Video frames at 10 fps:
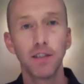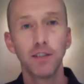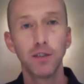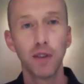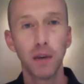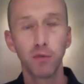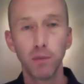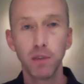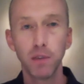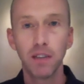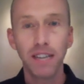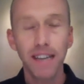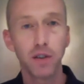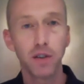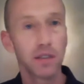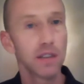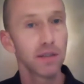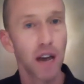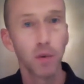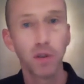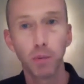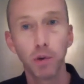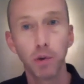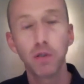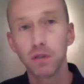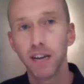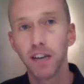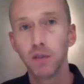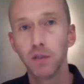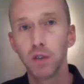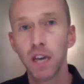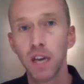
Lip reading: to them from this connection that they've got with their personal values.